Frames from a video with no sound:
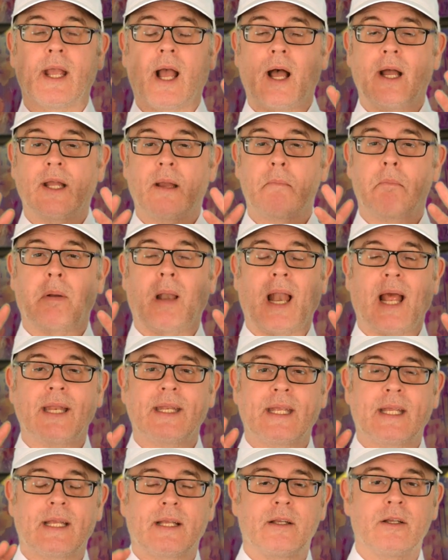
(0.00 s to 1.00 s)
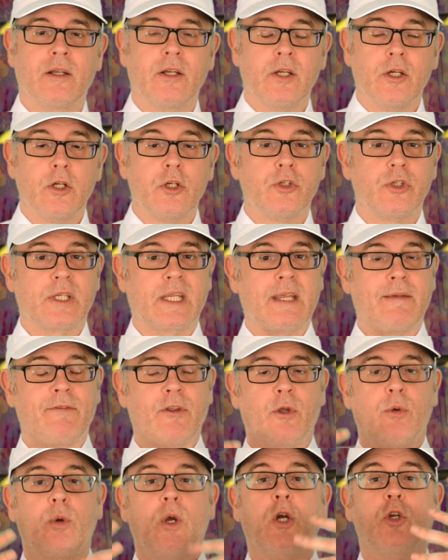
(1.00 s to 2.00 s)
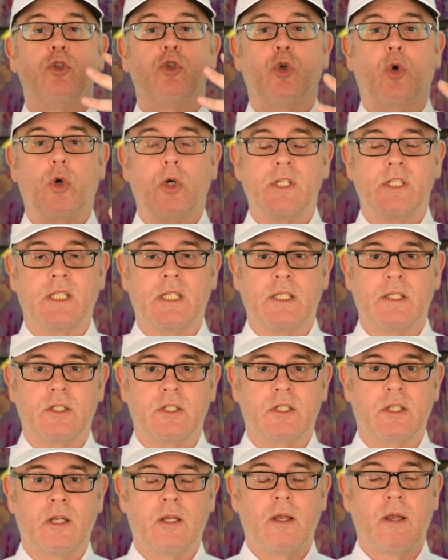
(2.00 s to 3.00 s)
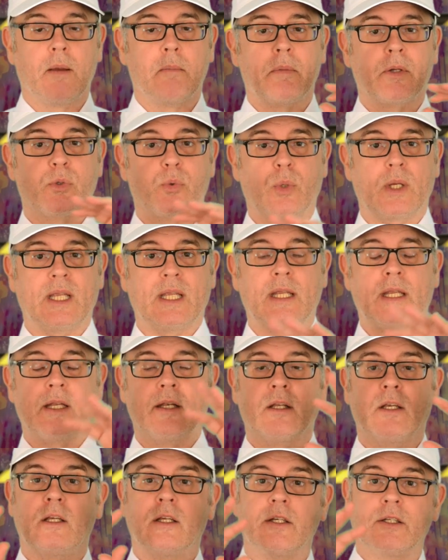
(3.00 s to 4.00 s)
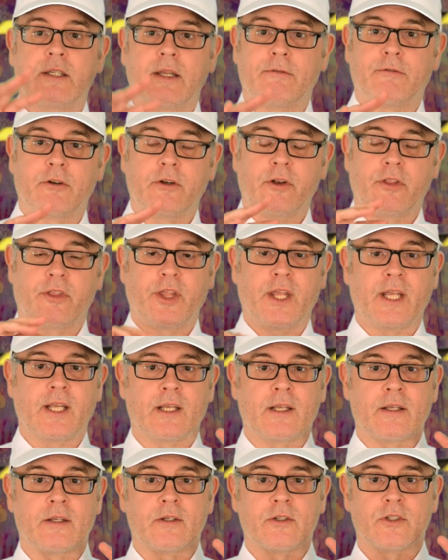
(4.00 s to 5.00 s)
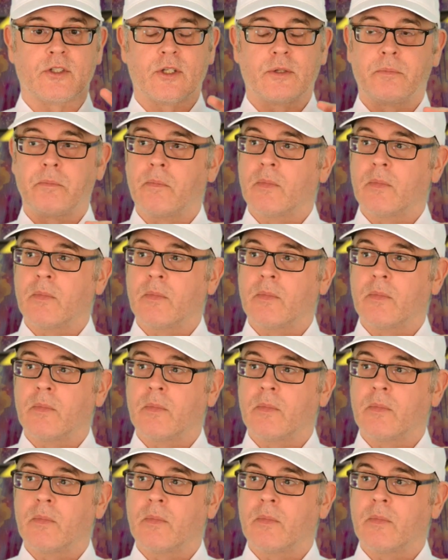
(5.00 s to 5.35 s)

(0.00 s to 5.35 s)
I am planning to give you choices between different things.